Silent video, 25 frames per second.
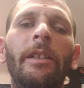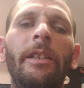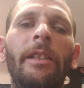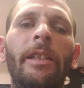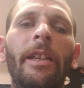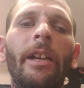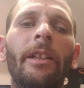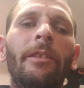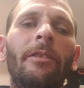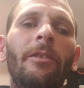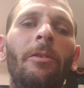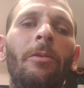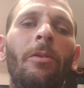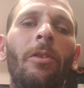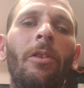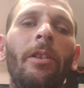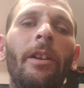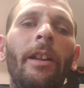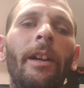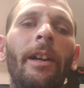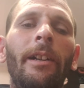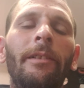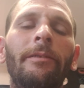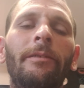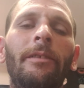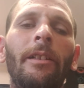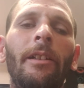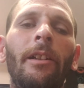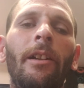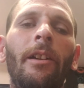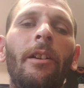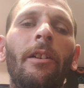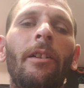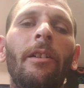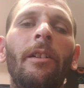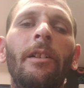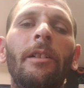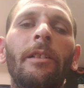Get the word out
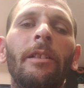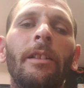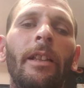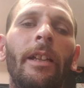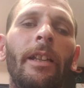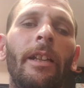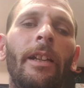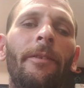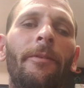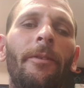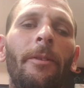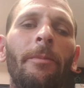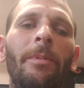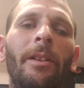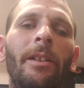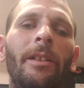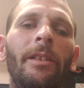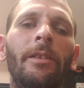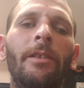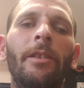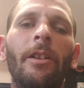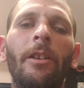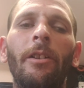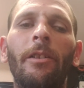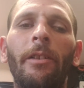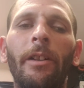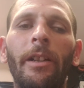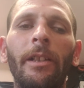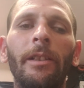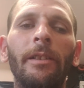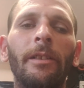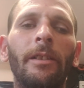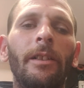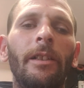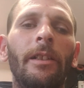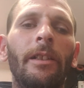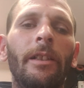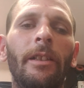there. Let everybody know, hey,
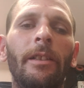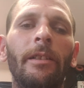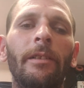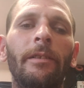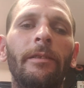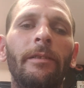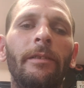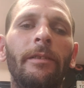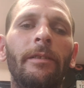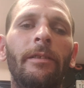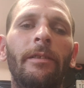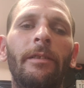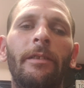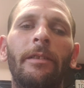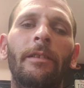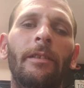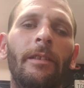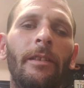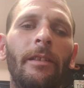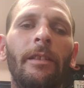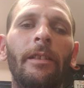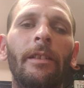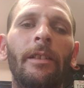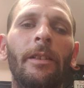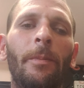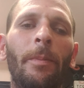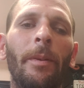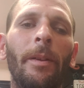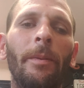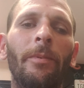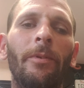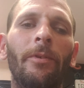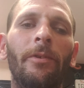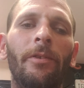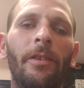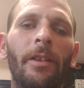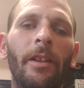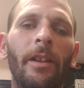look, these
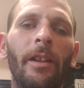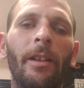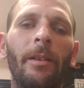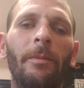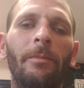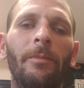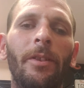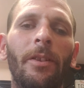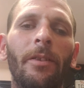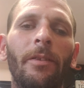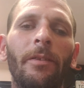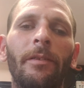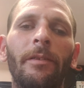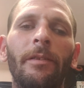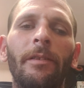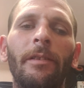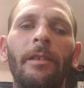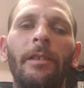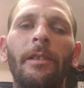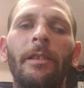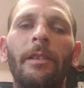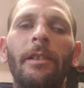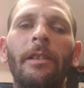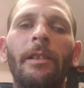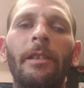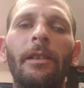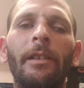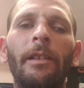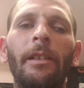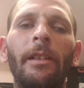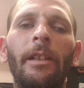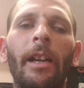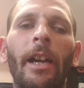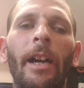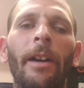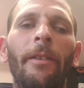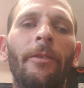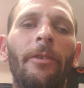people are scams.
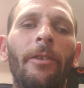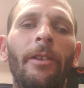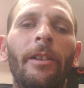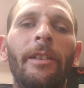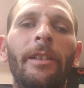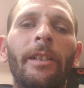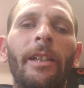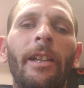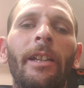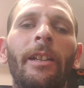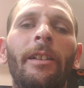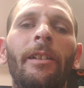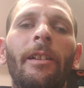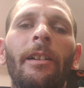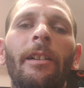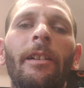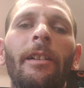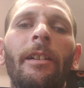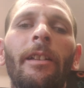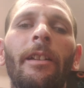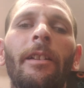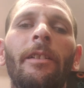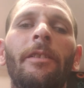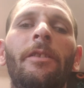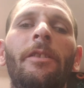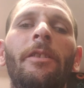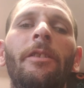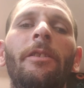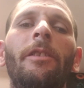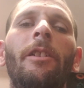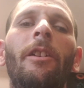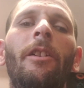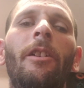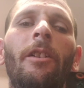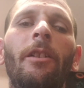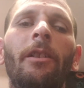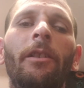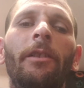Have a great day, and I'll see
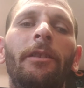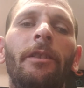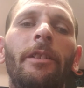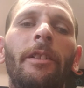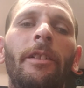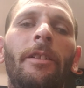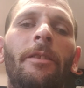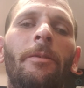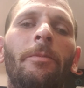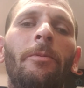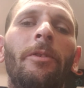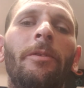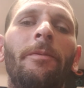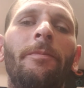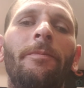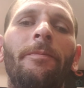y'all in the next one.